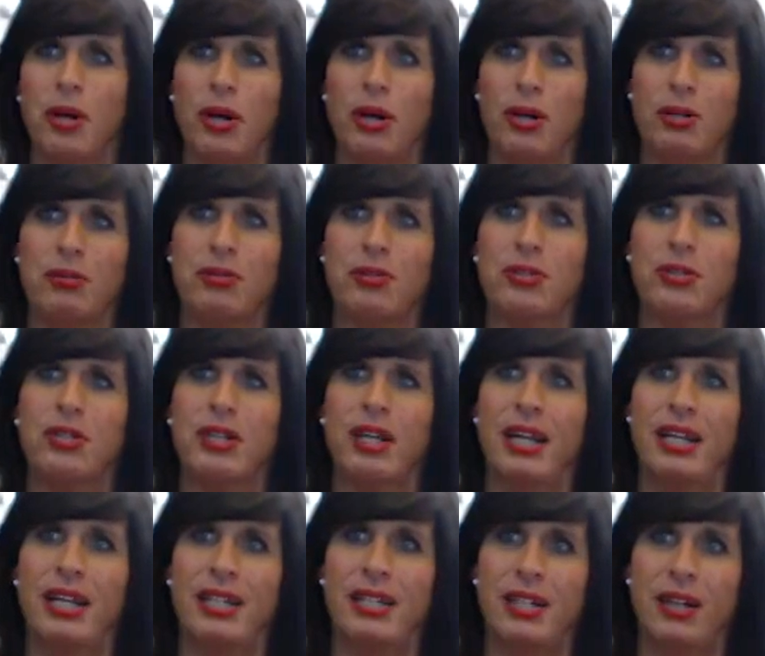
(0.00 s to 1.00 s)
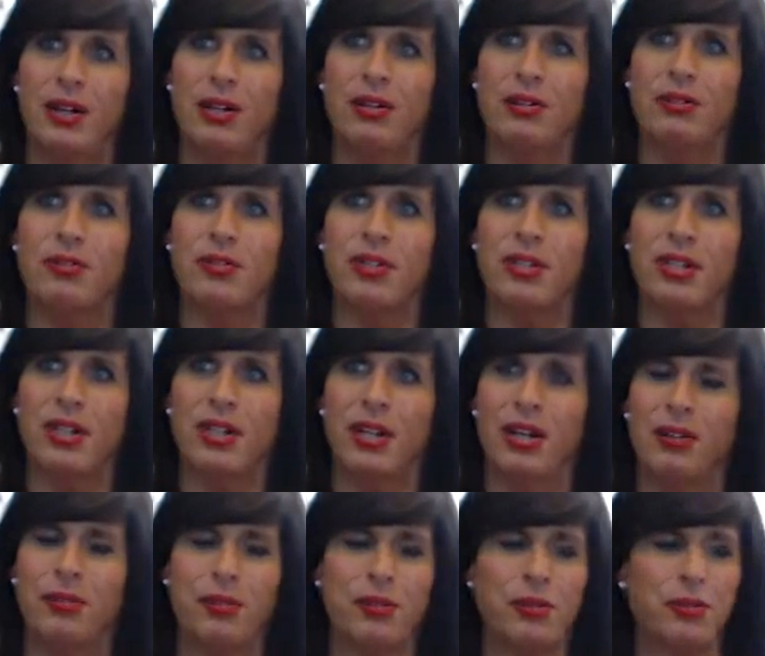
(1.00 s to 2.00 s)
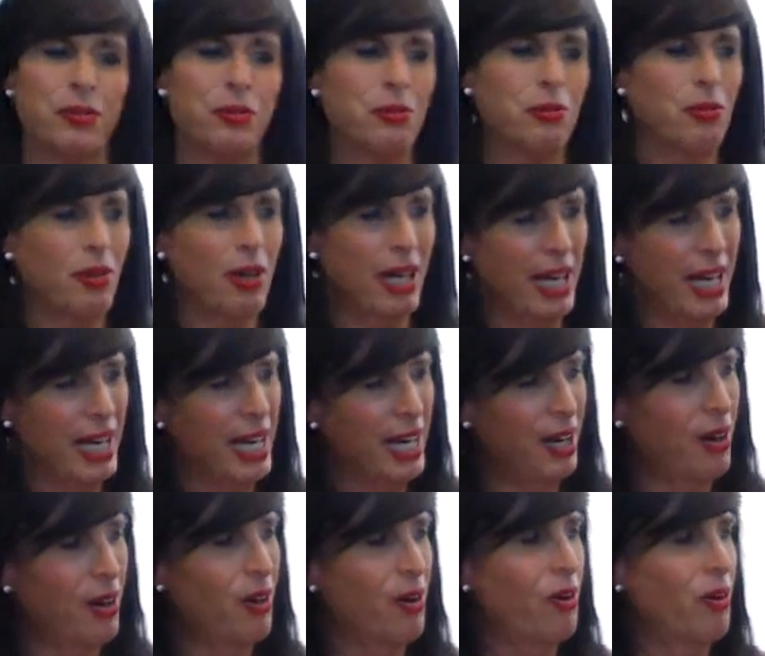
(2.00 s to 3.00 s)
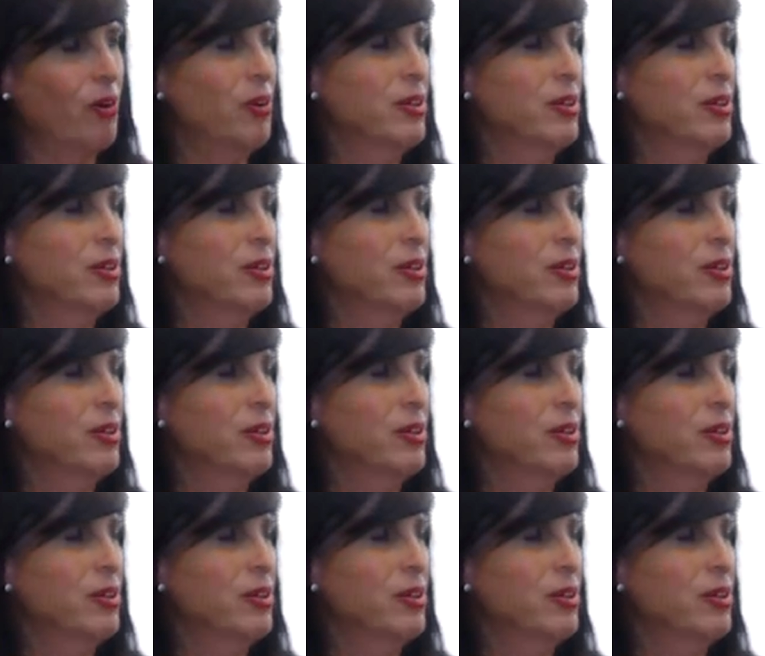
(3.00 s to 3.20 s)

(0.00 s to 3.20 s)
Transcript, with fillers: over and over and over. Wow.